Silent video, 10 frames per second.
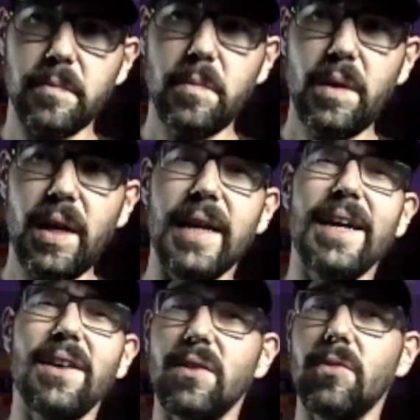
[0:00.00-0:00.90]
I got
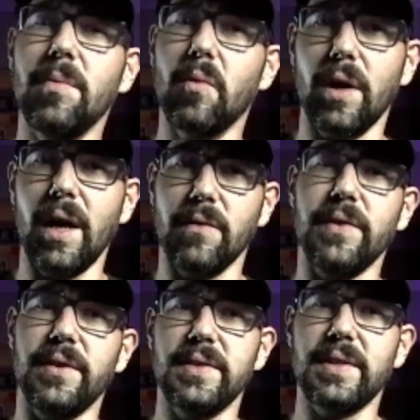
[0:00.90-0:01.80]
a little bit more out of
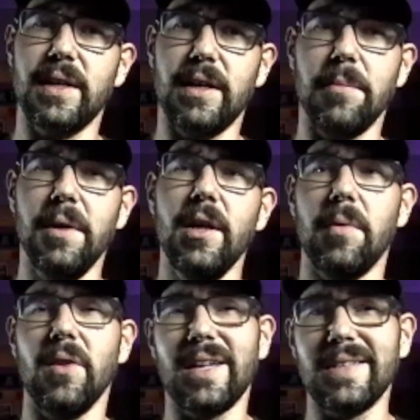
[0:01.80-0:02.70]
it this time, but
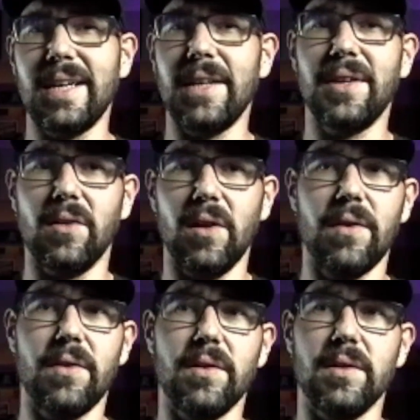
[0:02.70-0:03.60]
like I said, I think a lot
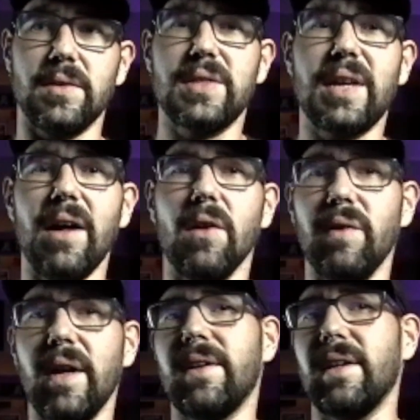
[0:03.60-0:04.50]
of the style of
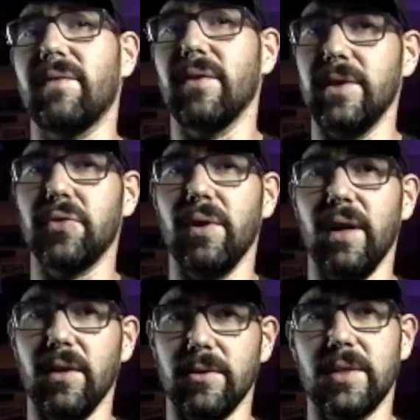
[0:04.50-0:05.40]
editing for the
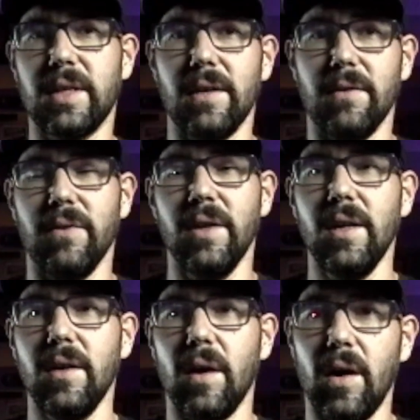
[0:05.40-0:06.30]
trailer just kind of
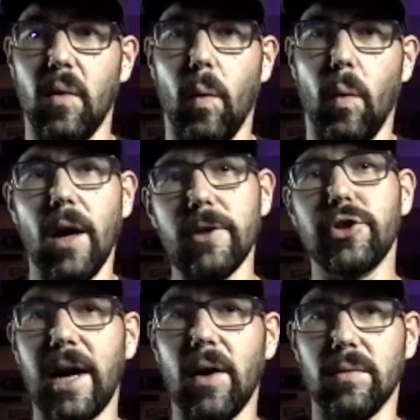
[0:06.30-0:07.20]
washed
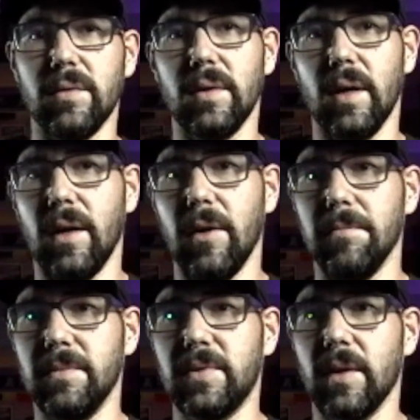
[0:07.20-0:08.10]
out
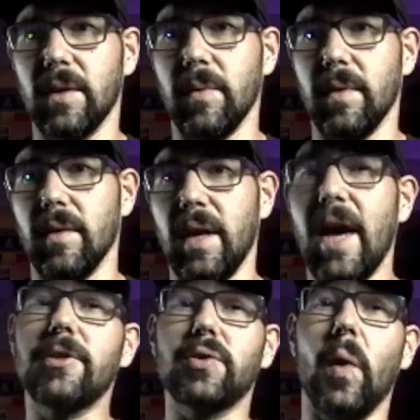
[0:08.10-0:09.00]
some of the
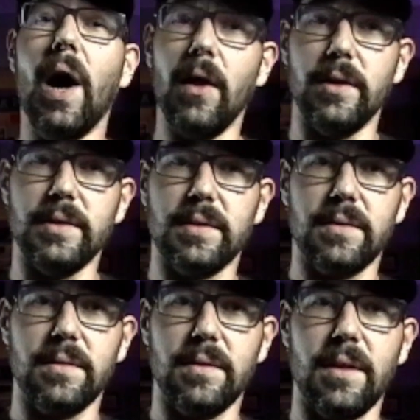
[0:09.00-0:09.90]
actual highlights
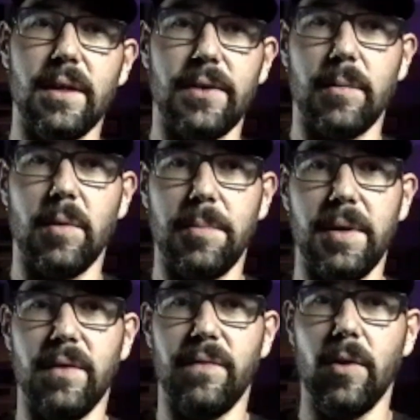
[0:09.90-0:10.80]
that I think might be in
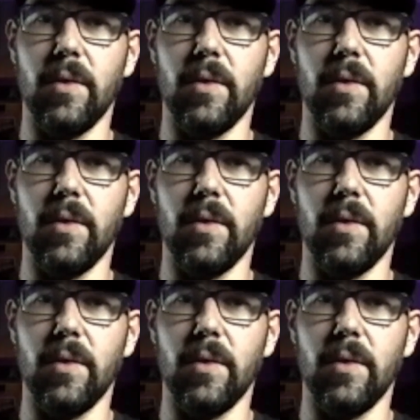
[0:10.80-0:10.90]
the film.